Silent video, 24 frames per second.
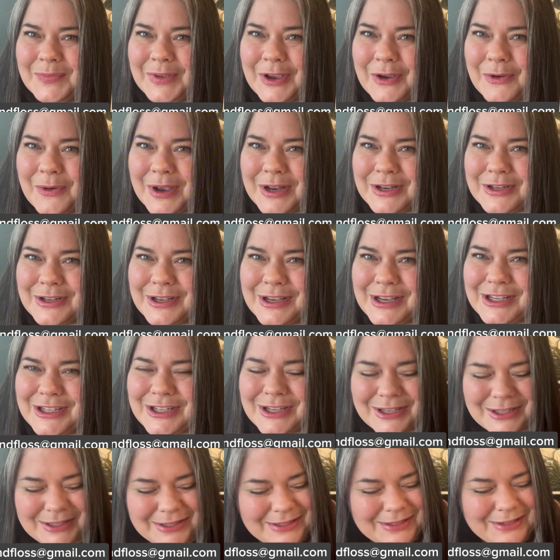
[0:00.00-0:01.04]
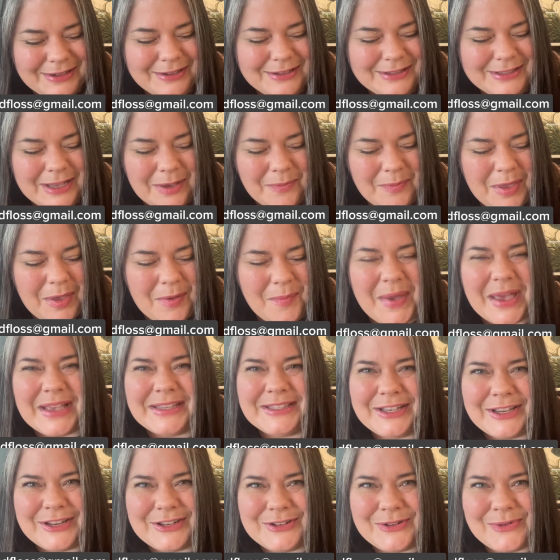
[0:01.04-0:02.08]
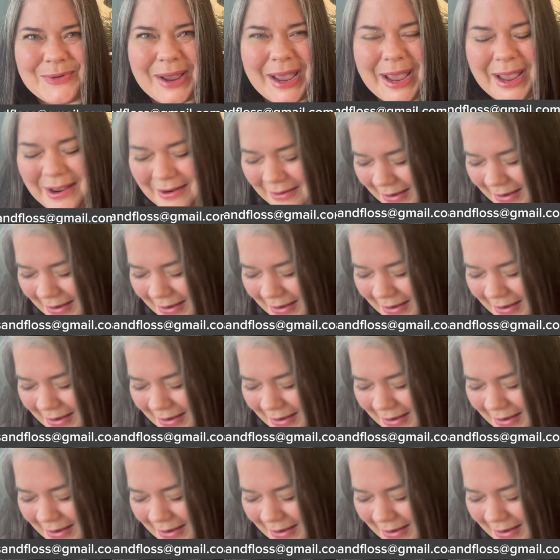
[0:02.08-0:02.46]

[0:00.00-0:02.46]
Congratulations. Send me a message, okay?